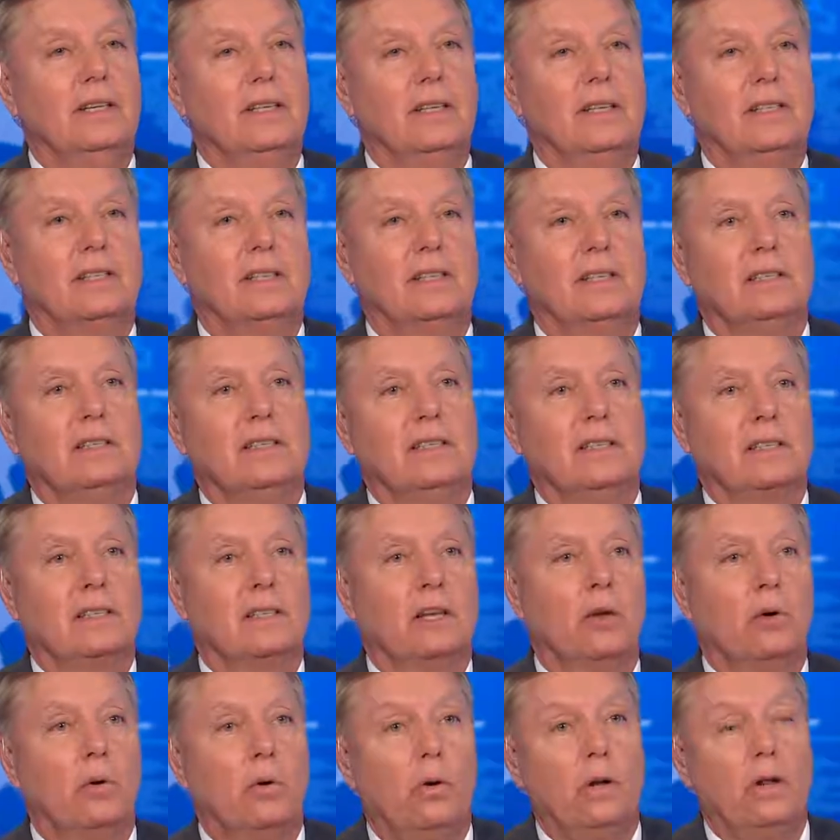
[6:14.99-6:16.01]
It's a
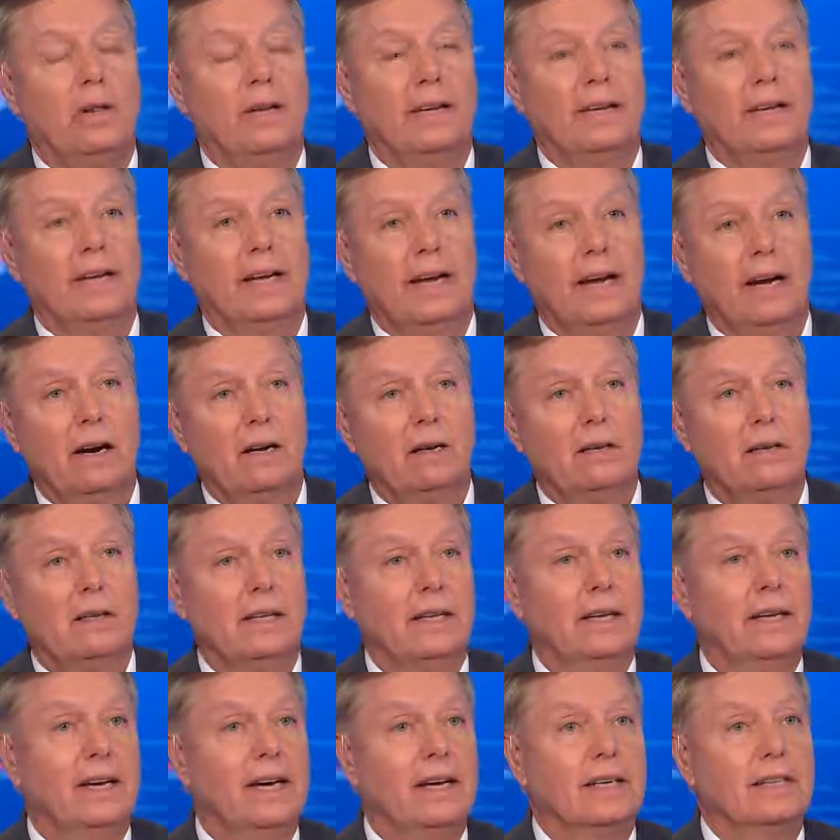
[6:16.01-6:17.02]
disloyal and
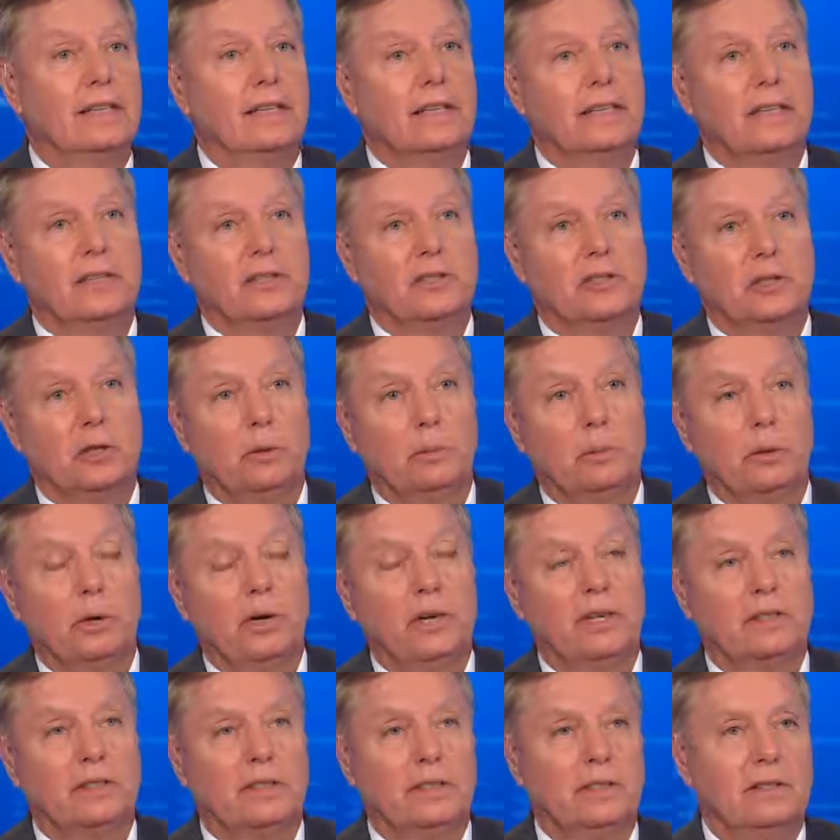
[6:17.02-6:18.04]
cowardly act against the
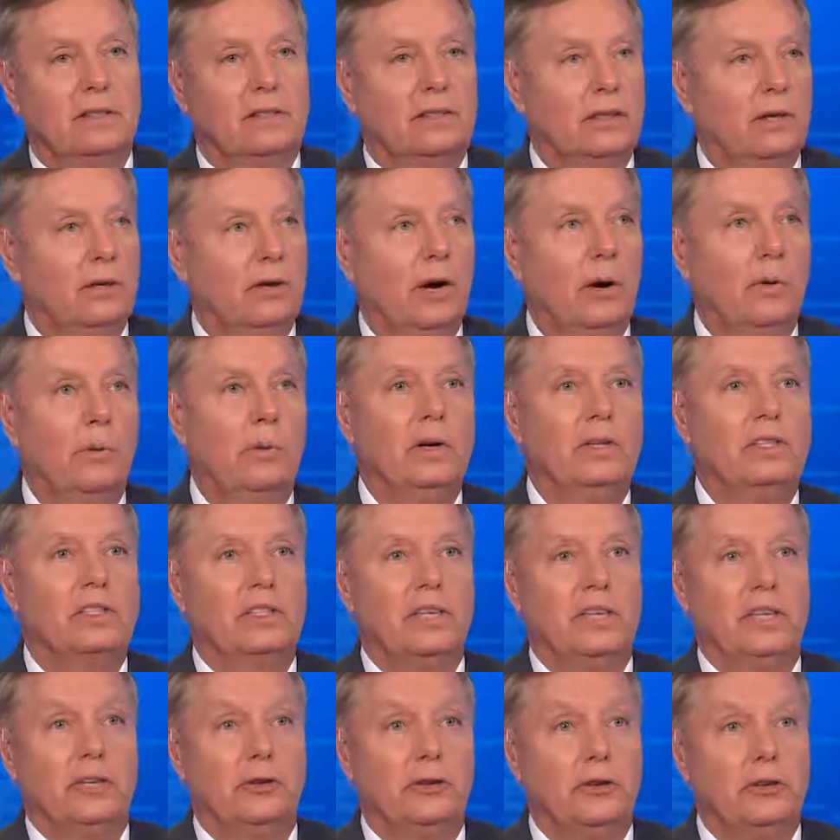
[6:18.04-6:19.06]
president. So I wouldn't
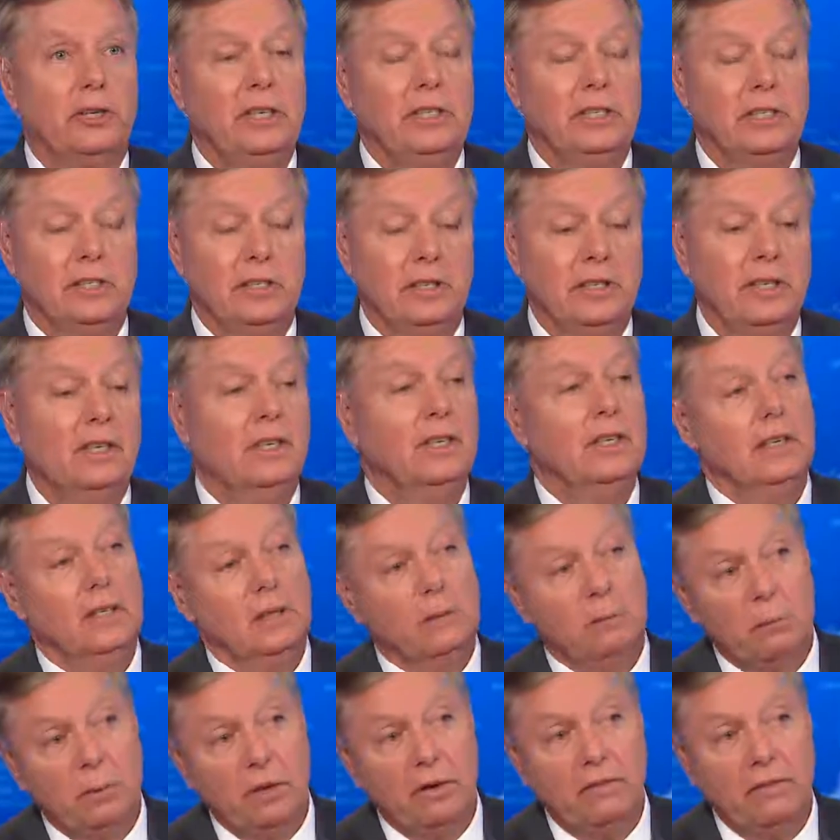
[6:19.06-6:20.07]
say treason,
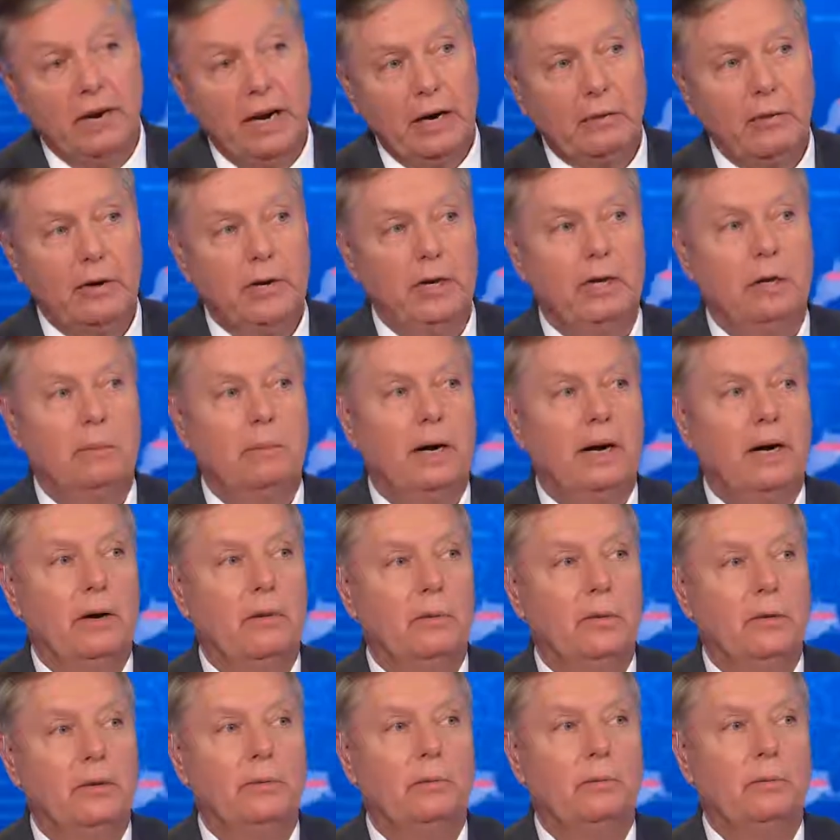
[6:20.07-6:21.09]
but if I were him, I
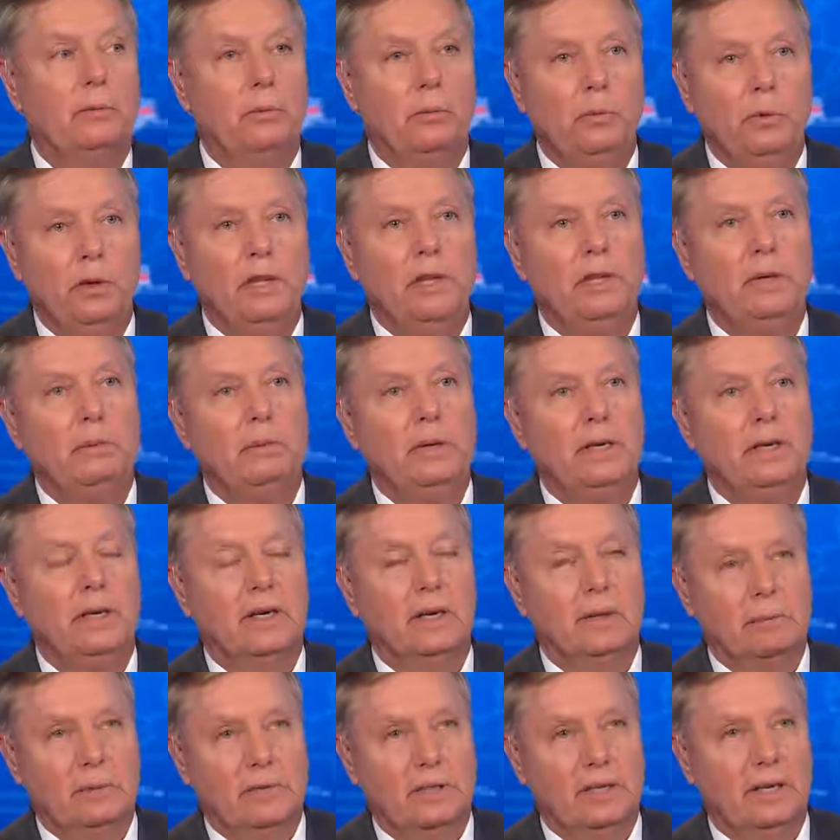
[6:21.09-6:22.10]
would really be
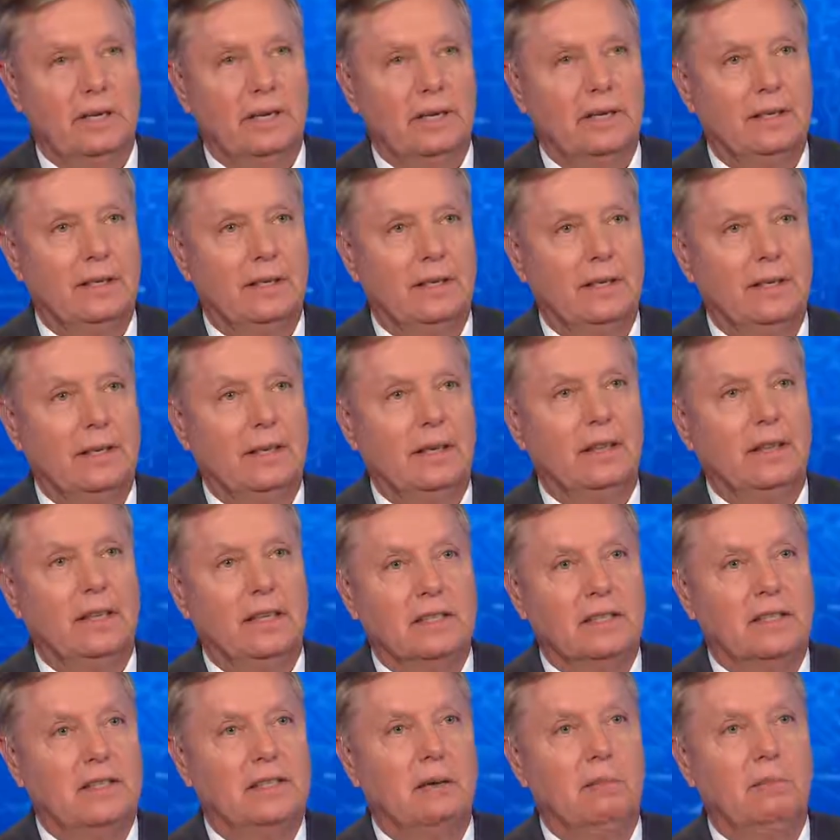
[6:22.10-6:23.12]
upset
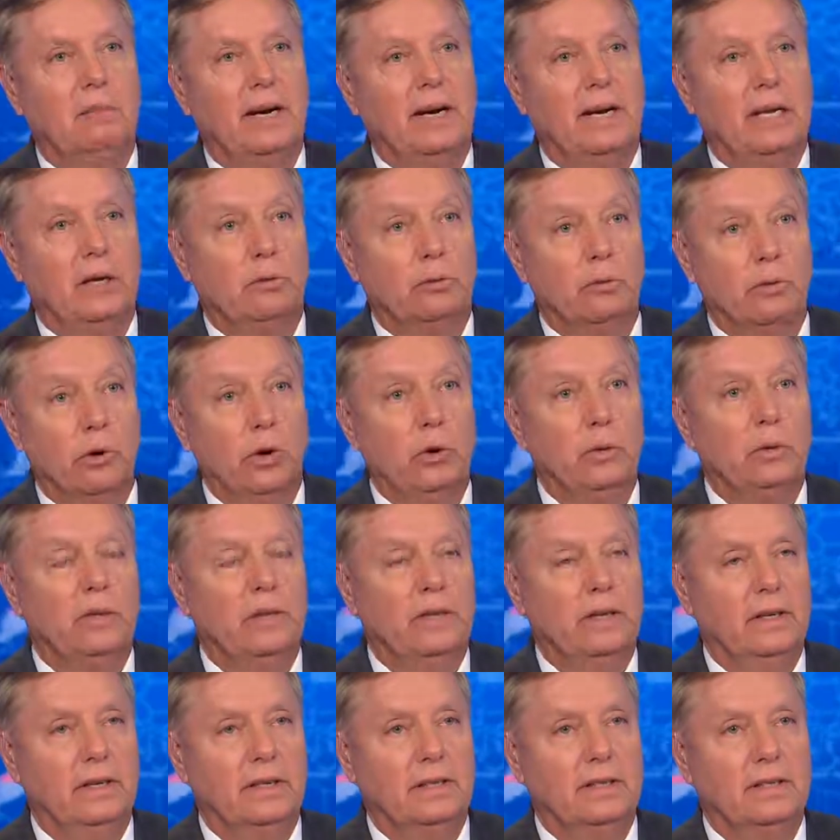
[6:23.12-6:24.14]
that somebody wrote
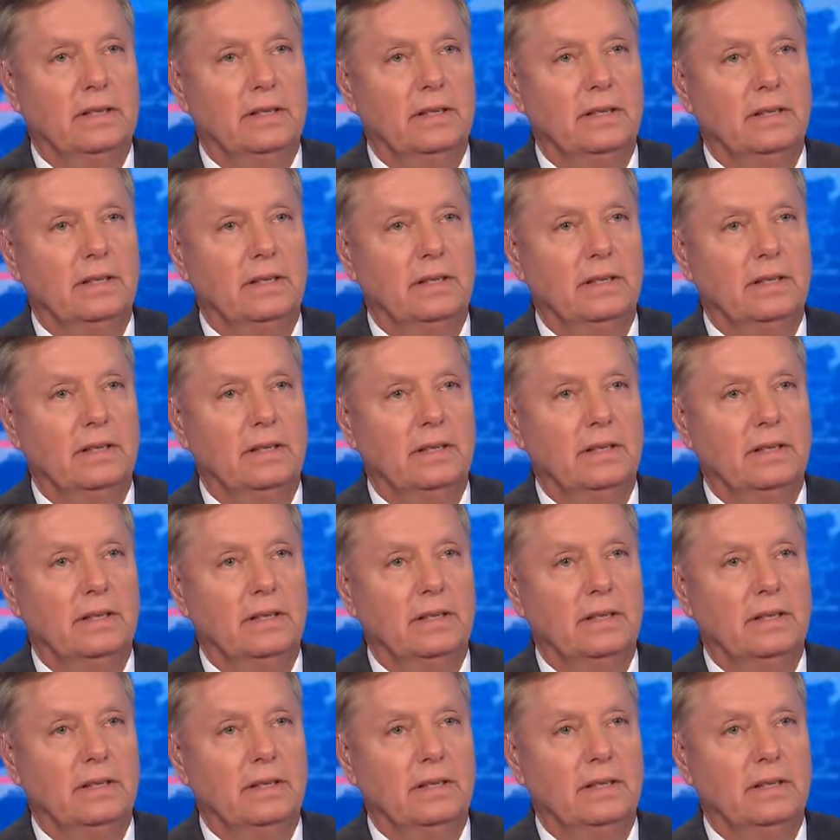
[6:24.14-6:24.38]
this.